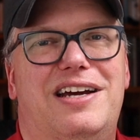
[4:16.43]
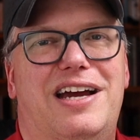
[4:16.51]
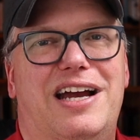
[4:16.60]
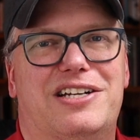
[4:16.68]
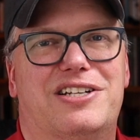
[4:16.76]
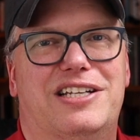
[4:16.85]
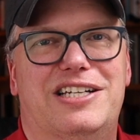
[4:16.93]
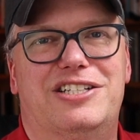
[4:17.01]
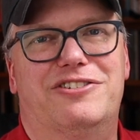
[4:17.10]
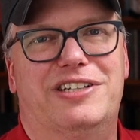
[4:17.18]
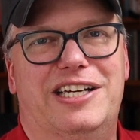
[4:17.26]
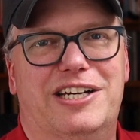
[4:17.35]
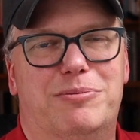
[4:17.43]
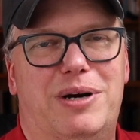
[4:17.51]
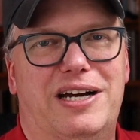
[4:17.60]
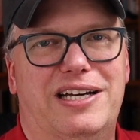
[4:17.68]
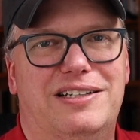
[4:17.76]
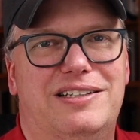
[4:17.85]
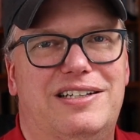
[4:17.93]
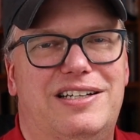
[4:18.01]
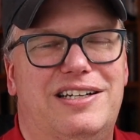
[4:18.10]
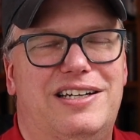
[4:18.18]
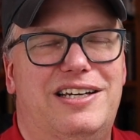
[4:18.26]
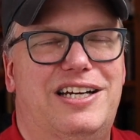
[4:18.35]
actually into a
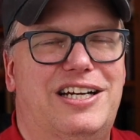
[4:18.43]
gigabyte.